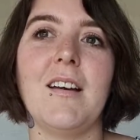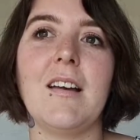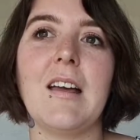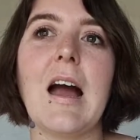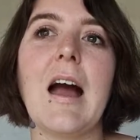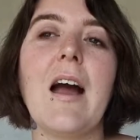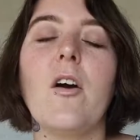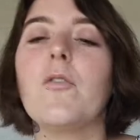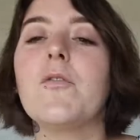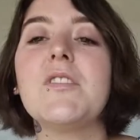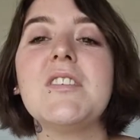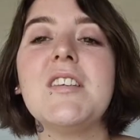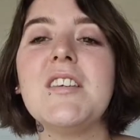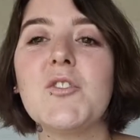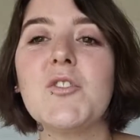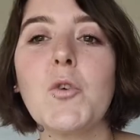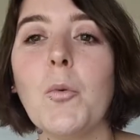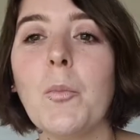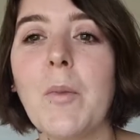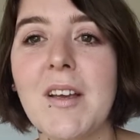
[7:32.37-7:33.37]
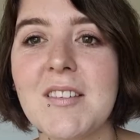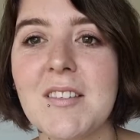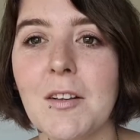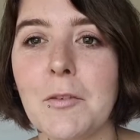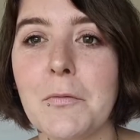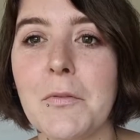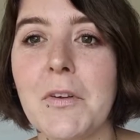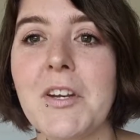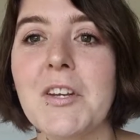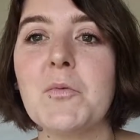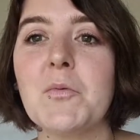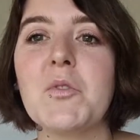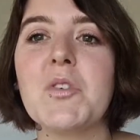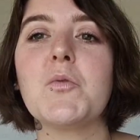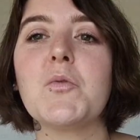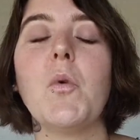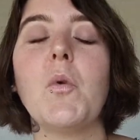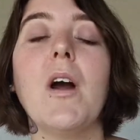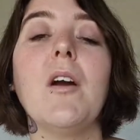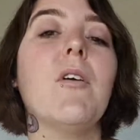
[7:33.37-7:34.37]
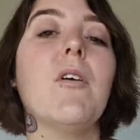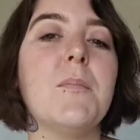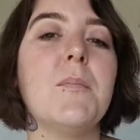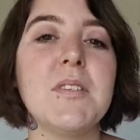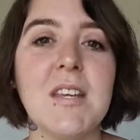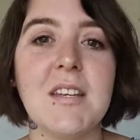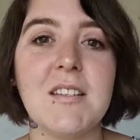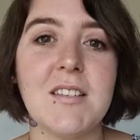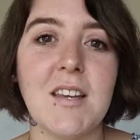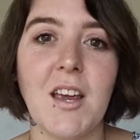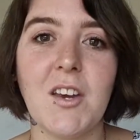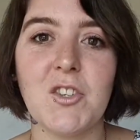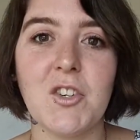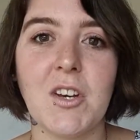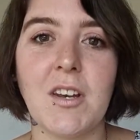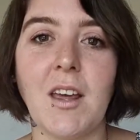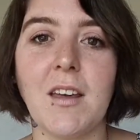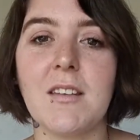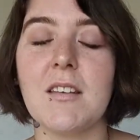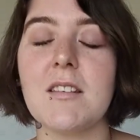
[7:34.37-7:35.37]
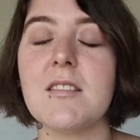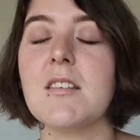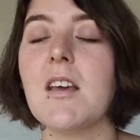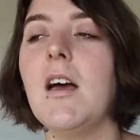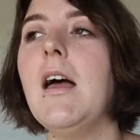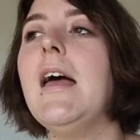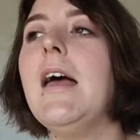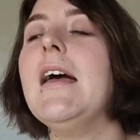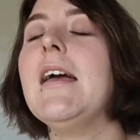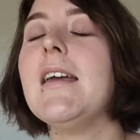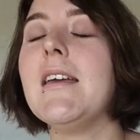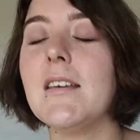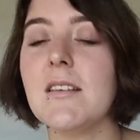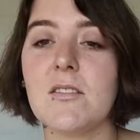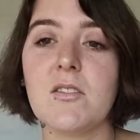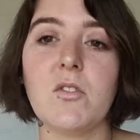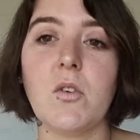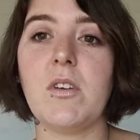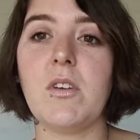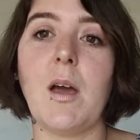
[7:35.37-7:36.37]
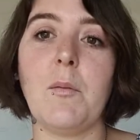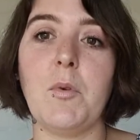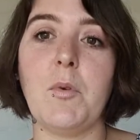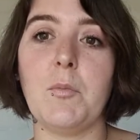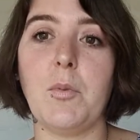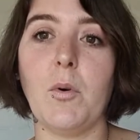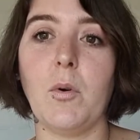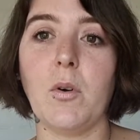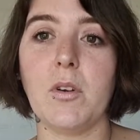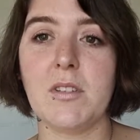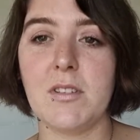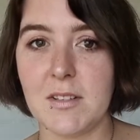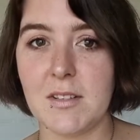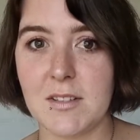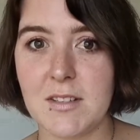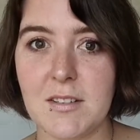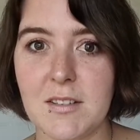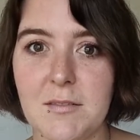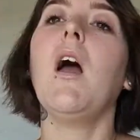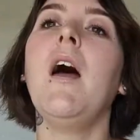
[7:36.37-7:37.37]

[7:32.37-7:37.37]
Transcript: obviously saw myself in it, which is why representation like this is so damn important.